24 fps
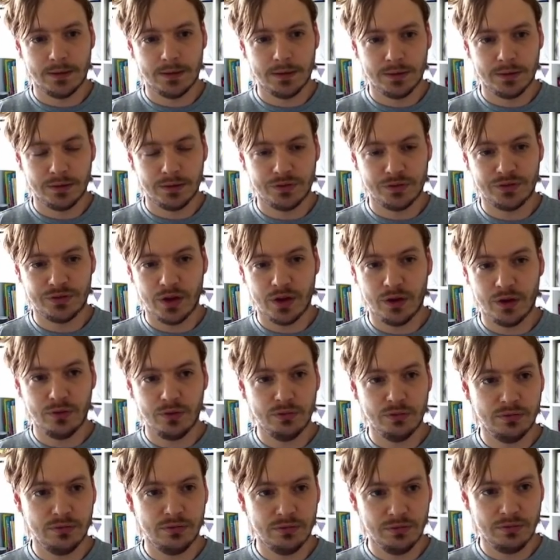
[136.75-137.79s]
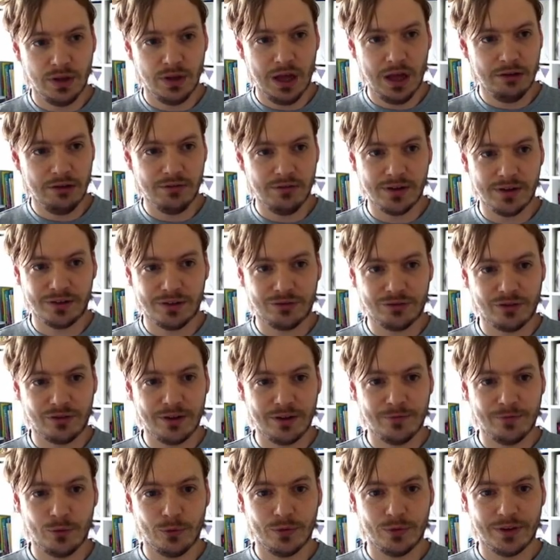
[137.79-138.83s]
So a really
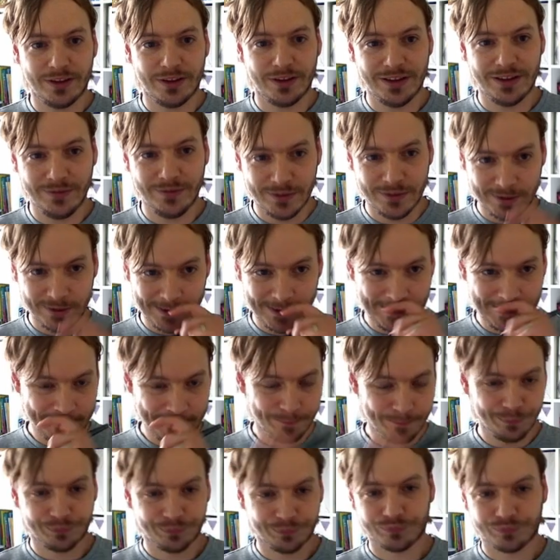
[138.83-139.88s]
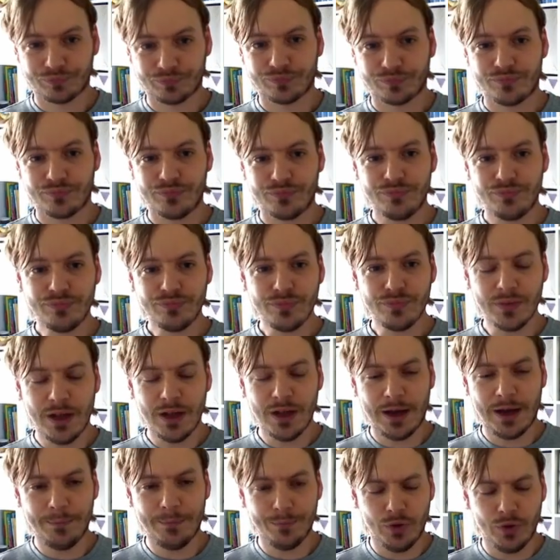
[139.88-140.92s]
straightforward activity.
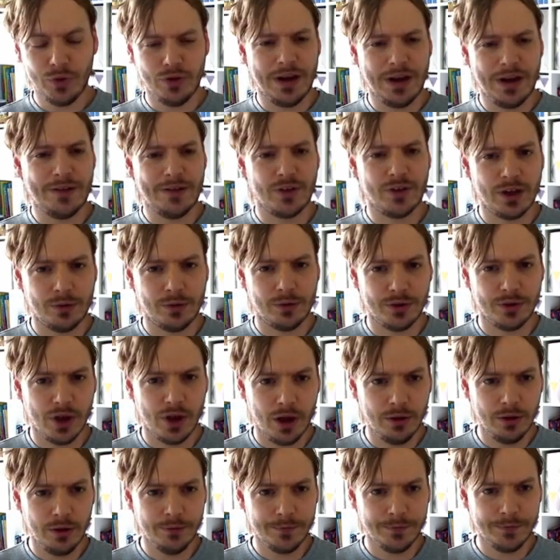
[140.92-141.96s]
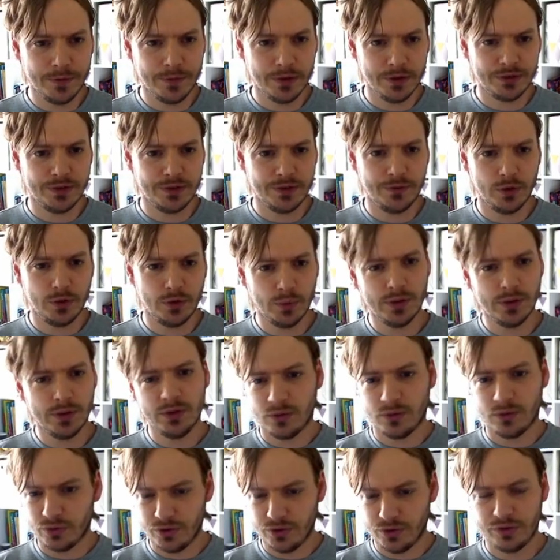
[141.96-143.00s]
You can have a go on your own first if you
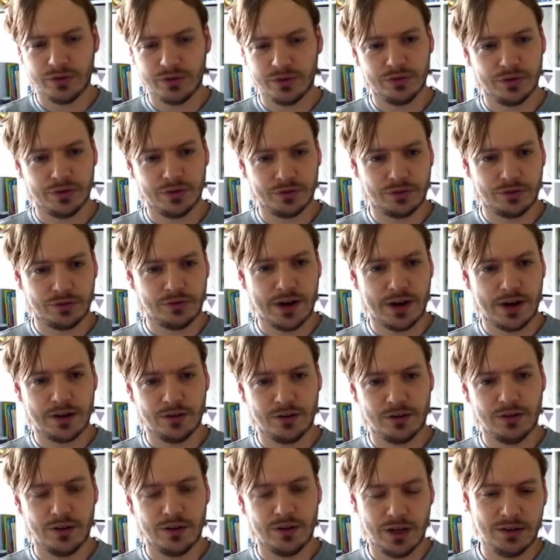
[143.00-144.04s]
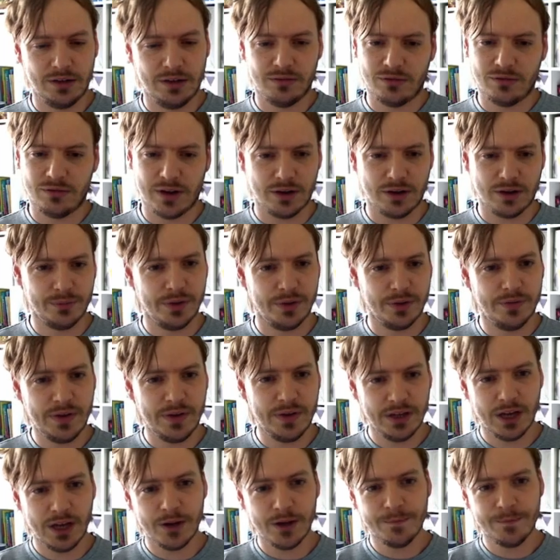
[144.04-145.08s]
want, or you can just crack on with the
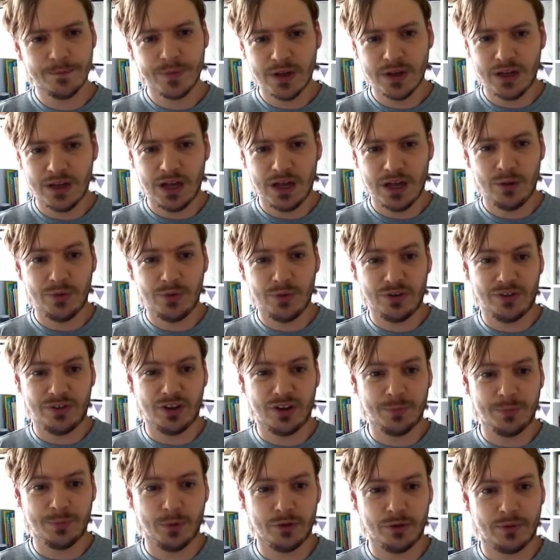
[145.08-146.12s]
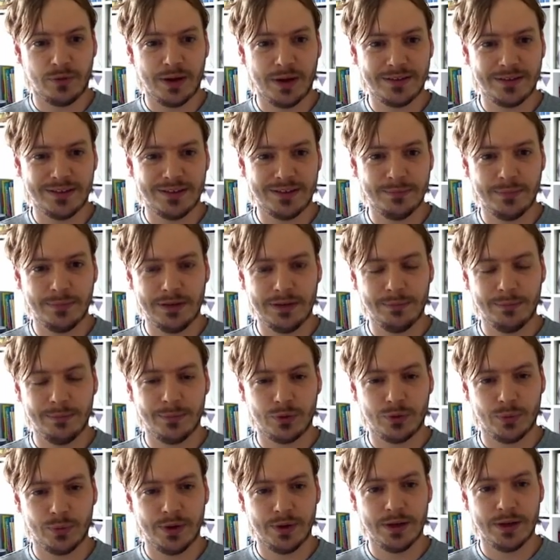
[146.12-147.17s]
video. We just need to put the right symbol in
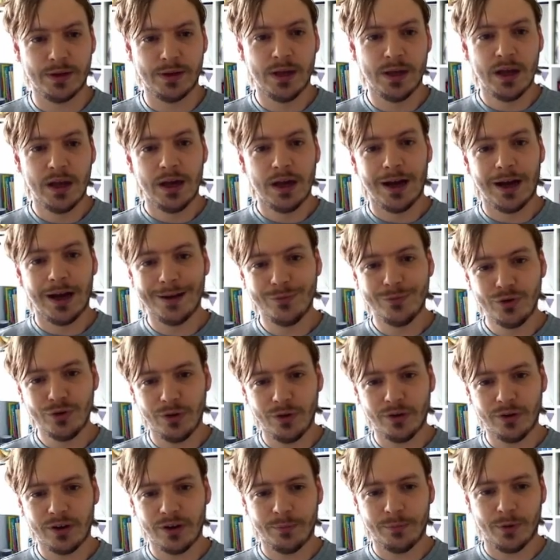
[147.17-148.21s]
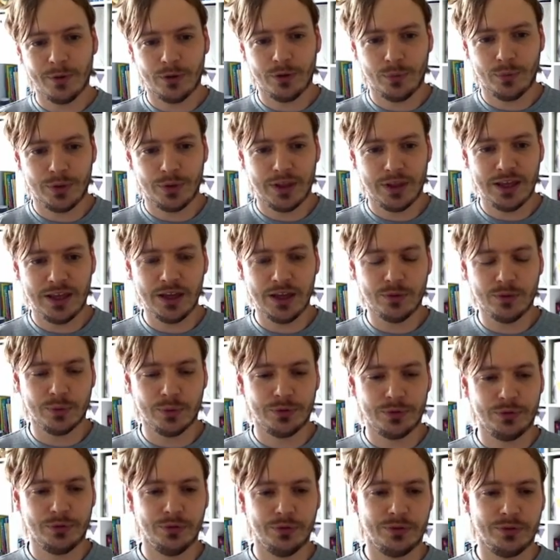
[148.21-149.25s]
between. I'm not going to bother with the
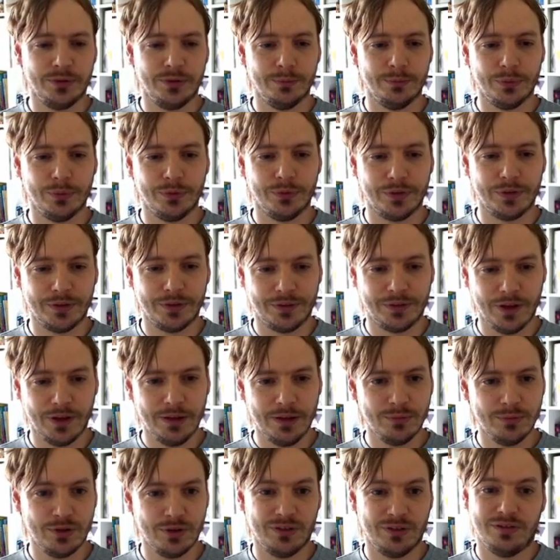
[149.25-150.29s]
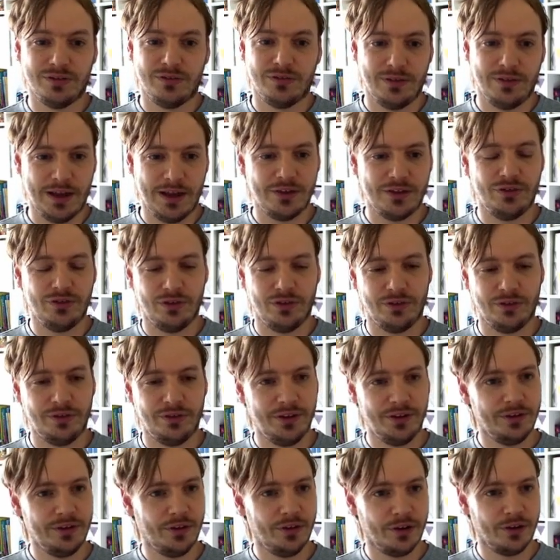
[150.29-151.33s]
equal to symbols this time because, as you can
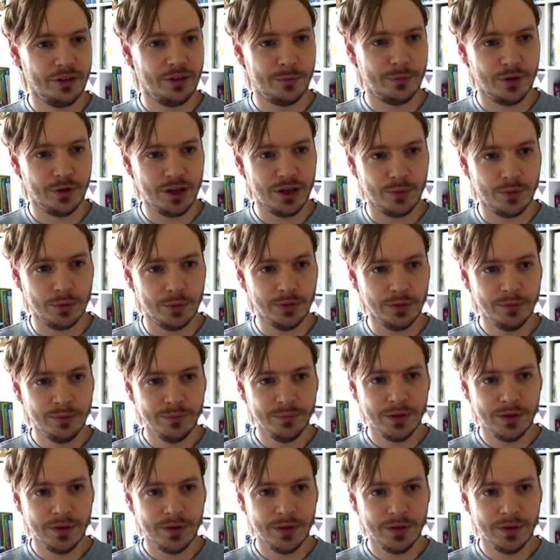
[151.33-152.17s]
see, none of them are equal.